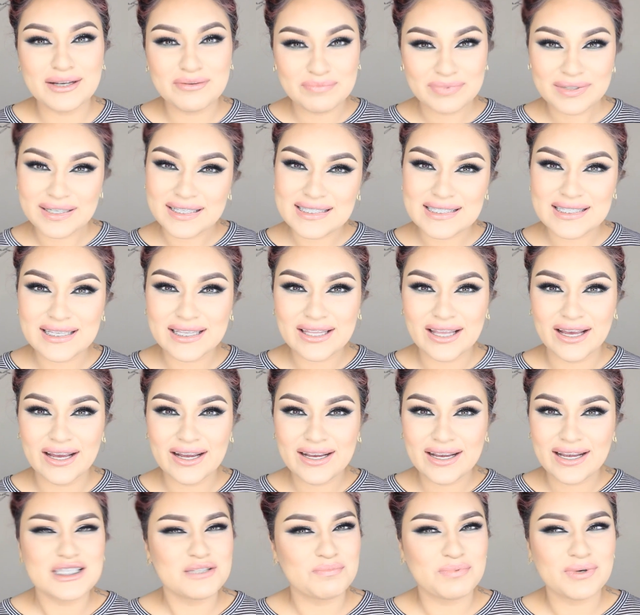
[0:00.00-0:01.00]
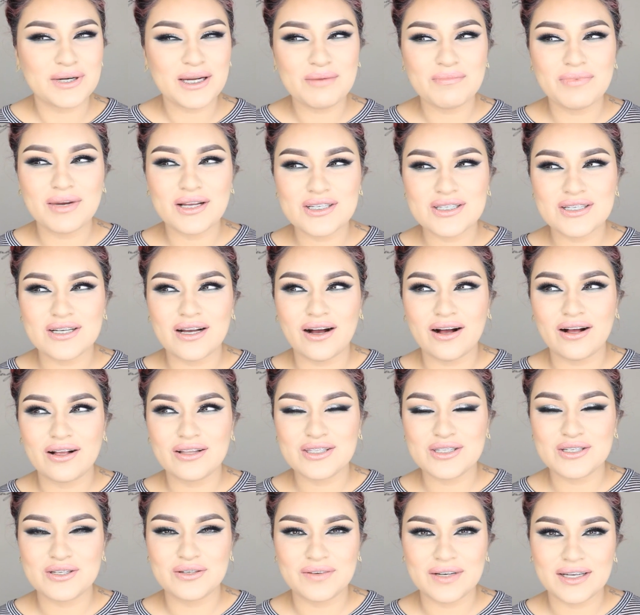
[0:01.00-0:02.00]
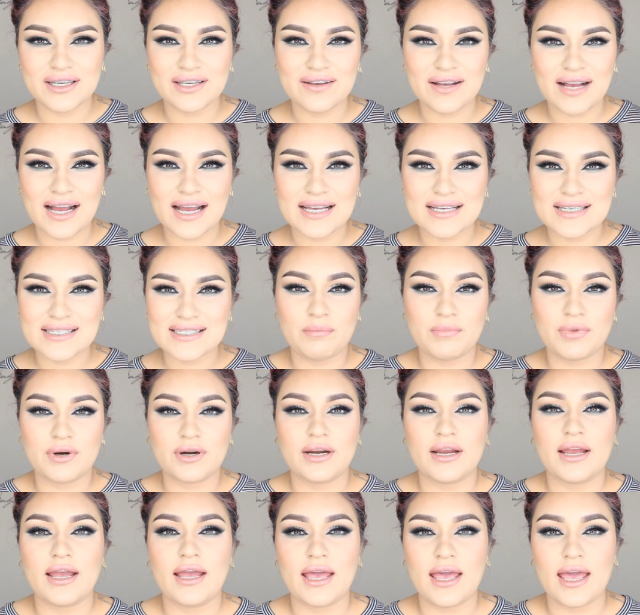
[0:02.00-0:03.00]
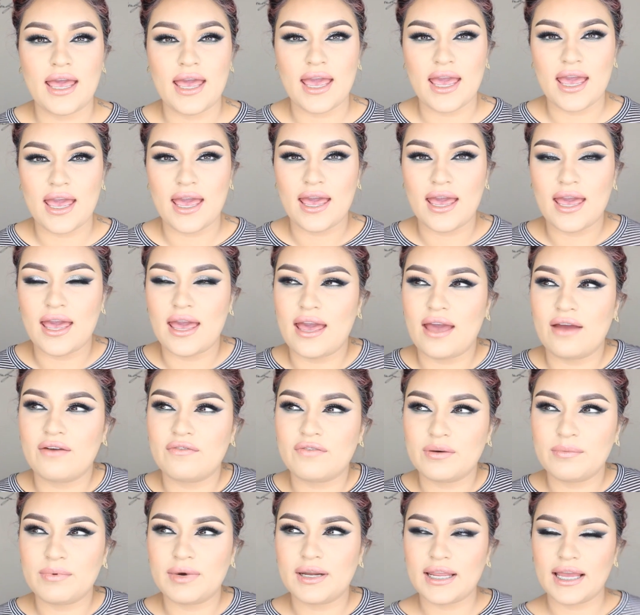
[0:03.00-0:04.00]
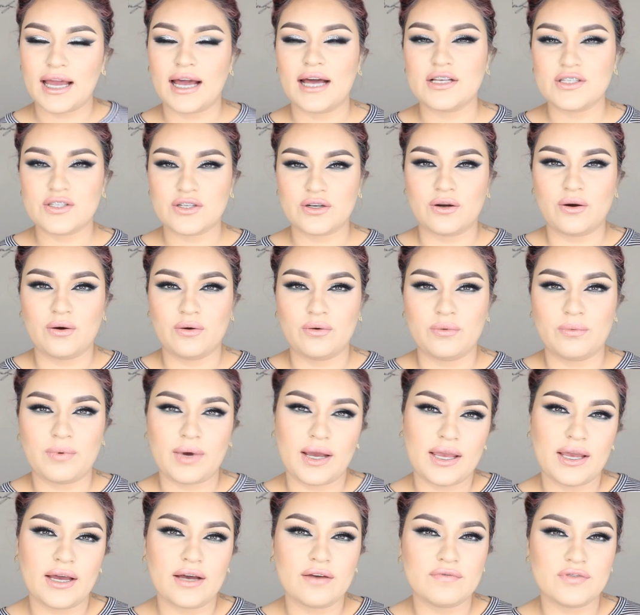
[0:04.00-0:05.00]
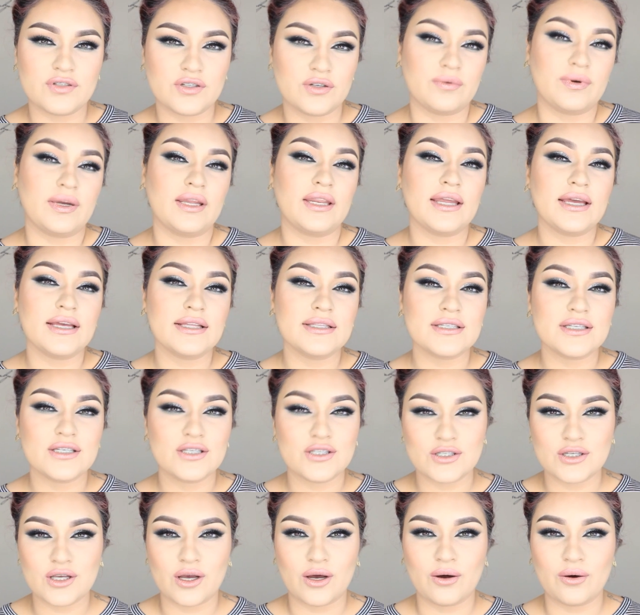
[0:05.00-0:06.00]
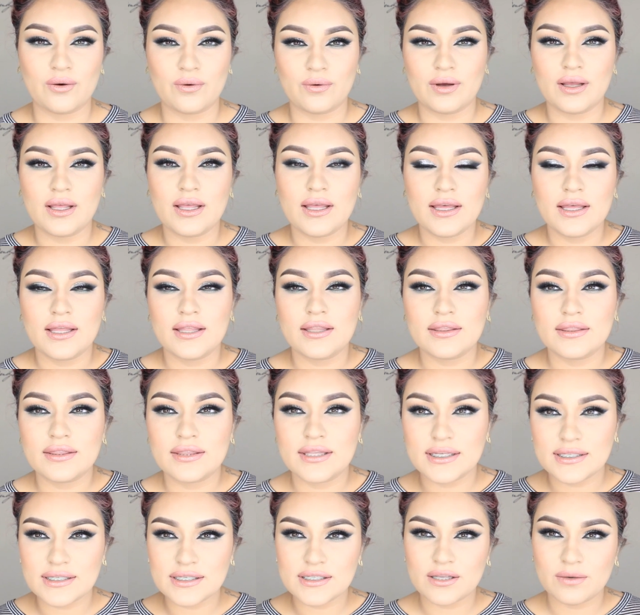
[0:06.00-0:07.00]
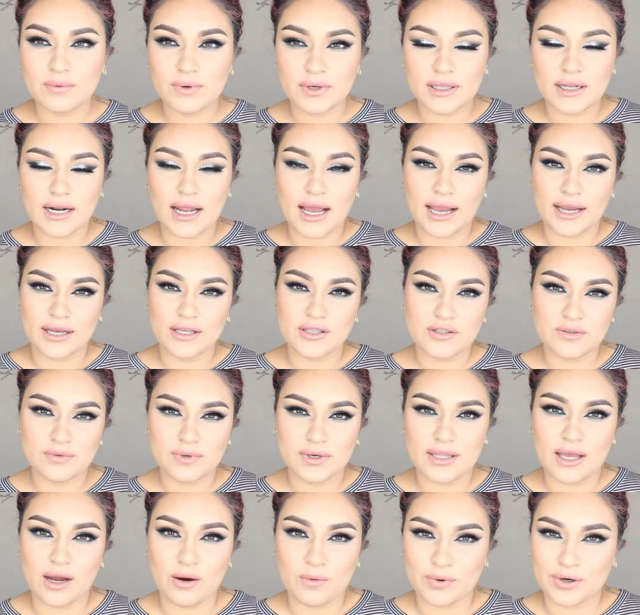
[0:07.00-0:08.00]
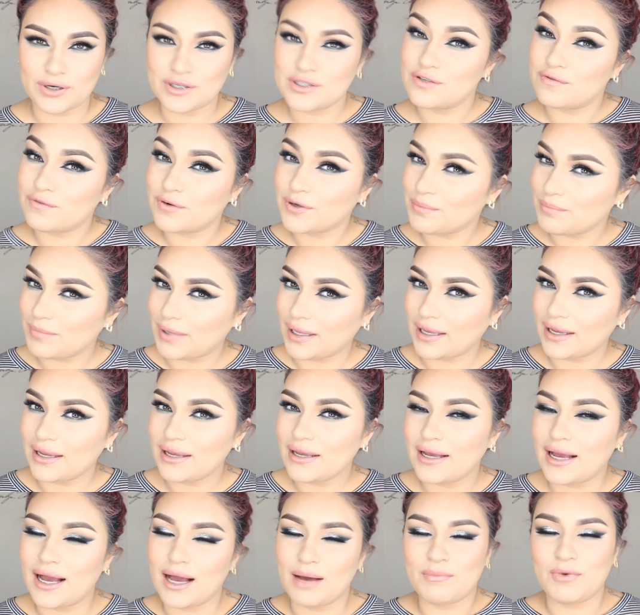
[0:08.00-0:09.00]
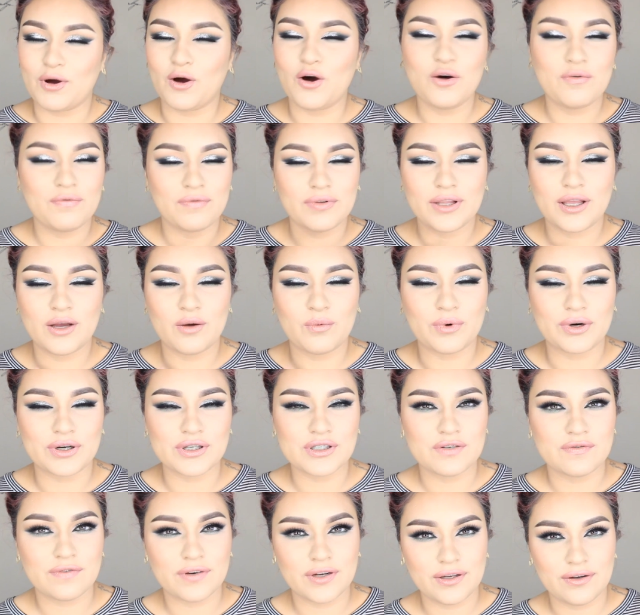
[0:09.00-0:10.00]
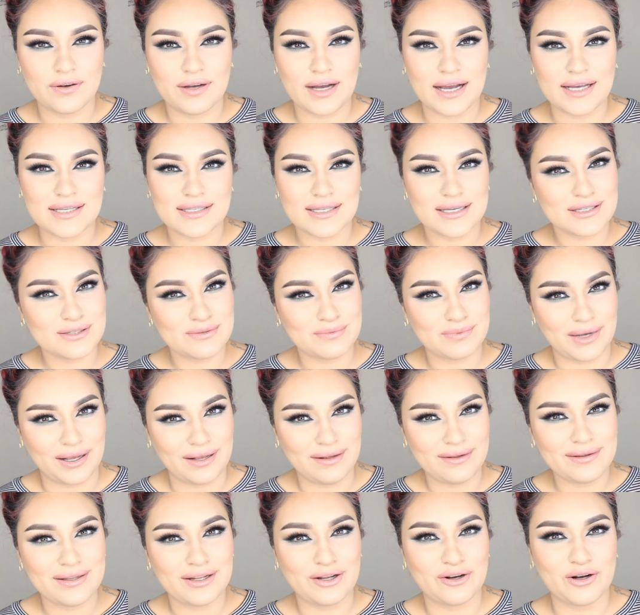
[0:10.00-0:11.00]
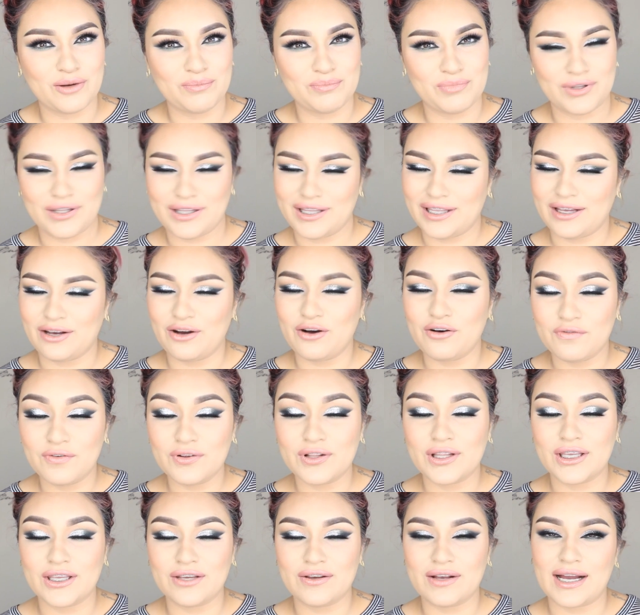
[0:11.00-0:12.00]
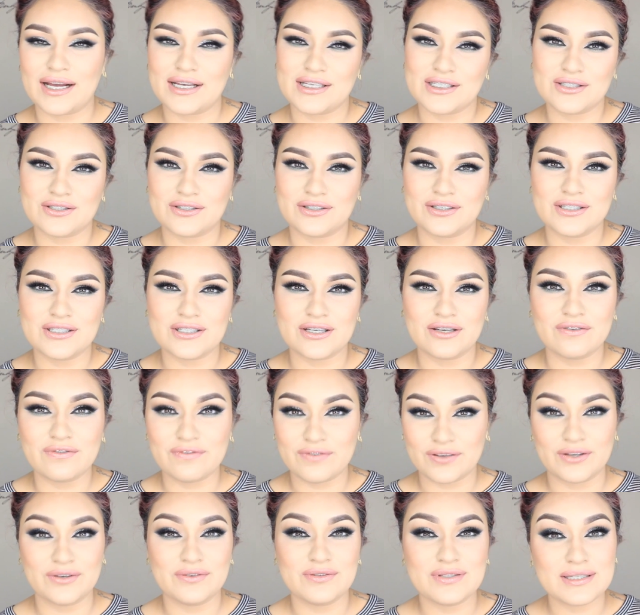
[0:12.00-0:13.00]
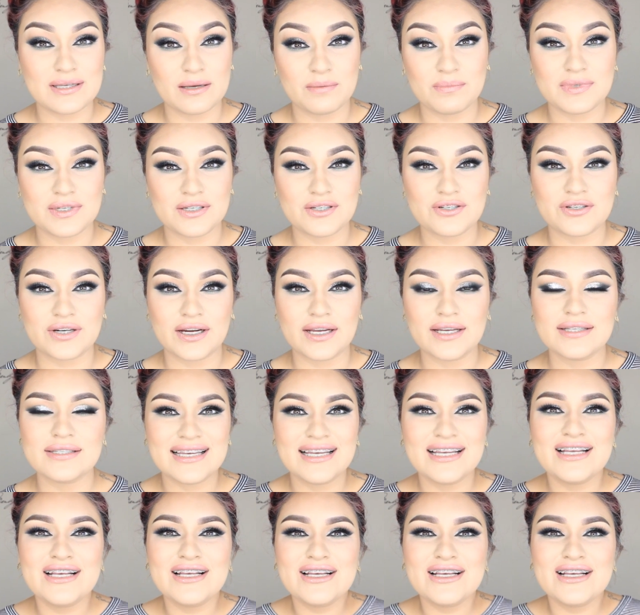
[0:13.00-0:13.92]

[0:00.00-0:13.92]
completes the look. That's pretty much all to it, you guys. Remember, everybody has their own way of doing it, so this is the way that I do it that works for me. Hopefully it works for you guys as well, and hopefully you guys learned a few tips and tricks.